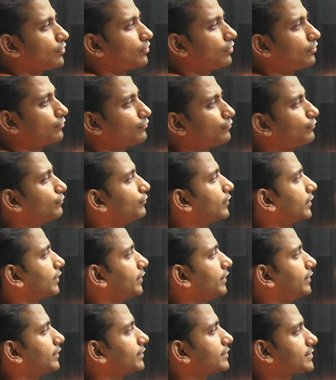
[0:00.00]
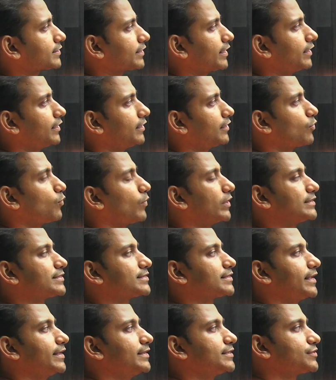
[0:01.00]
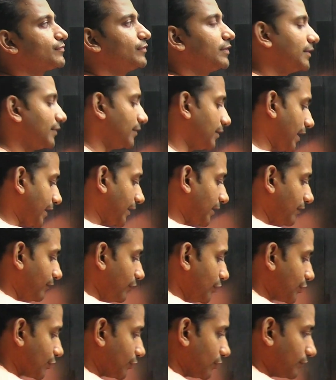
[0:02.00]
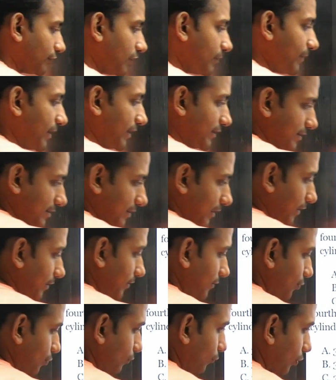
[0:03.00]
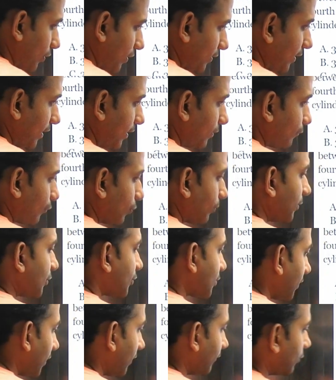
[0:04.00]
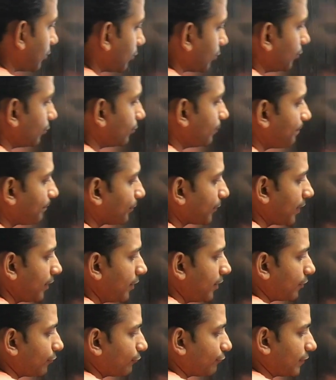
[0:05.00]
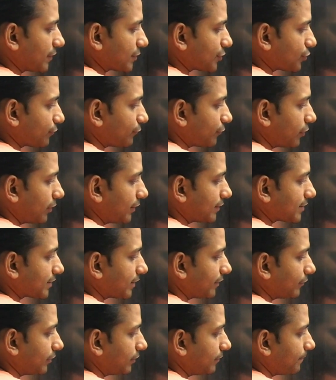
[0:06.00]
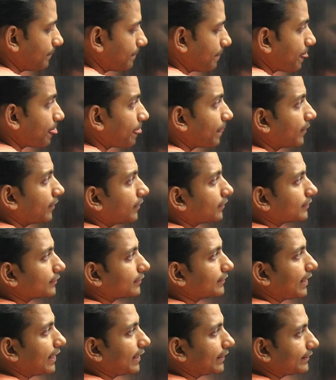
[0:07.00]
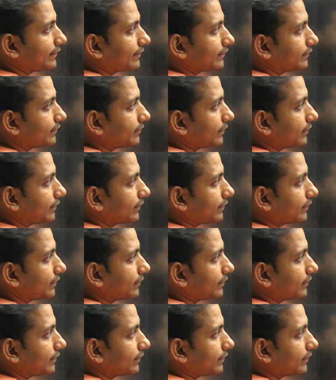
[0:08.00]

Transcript: of vernier scale coincides with 9 division of the main scale. So what are the information given to you? First of all, it's given that